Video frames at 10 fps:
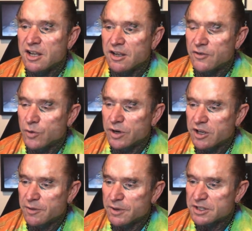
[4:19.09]
if you want to
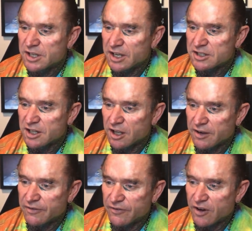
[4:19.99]
keep your sex
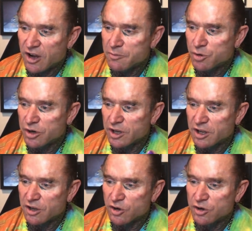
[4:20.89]
life vibrant
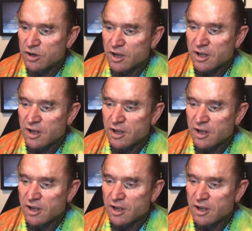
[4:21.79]
and good,